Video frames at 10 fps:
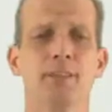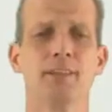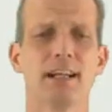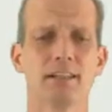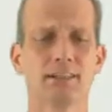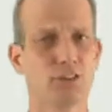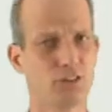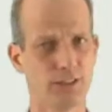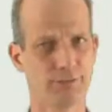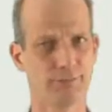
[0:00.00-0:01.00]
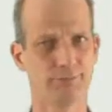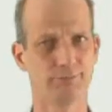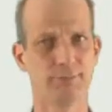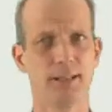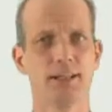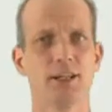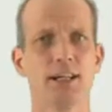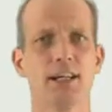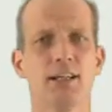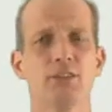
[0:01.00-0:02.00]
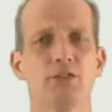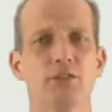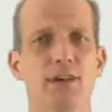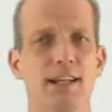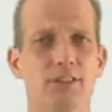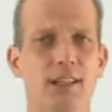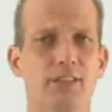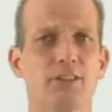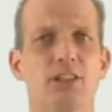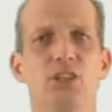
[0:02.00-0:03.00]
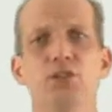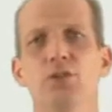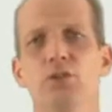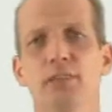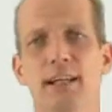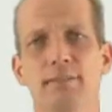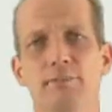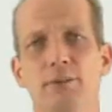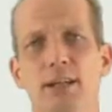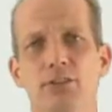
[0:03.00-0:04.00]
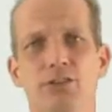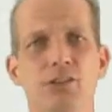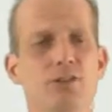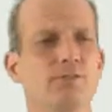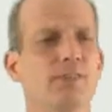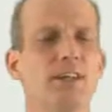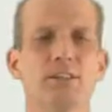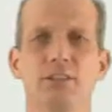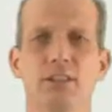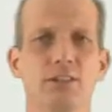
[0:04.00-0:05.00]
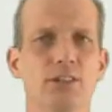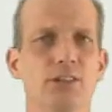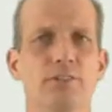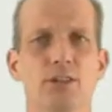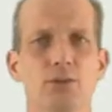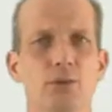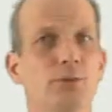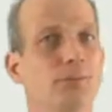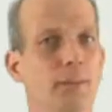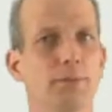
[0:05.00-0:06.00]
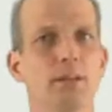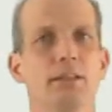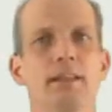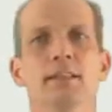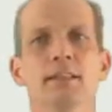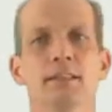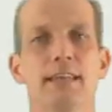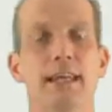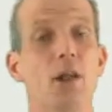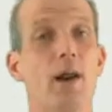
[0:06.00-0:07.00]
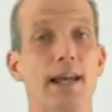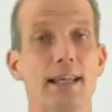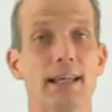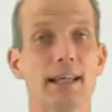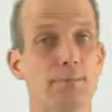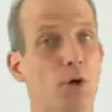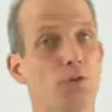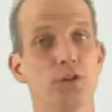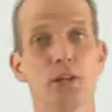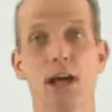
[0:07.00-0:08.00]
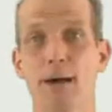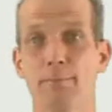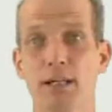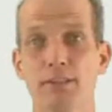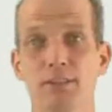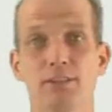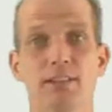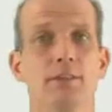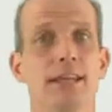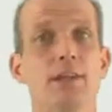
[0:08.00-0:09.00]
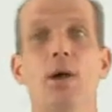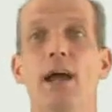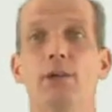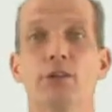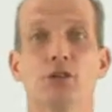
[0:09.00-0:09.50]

debt collectors are different. And they're going to strategize, they're going to use that information. These are very skilled individuals typically. They know how to hit emotional hot buttons. They know how to